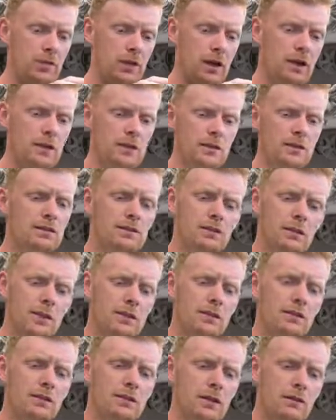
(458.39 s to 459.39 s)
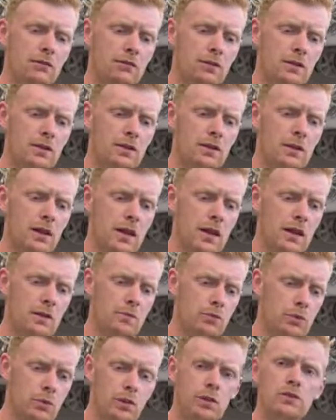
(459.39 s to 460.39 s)
It is a little different than
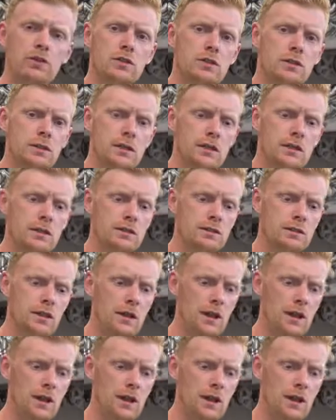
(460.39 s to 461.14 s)
previous years.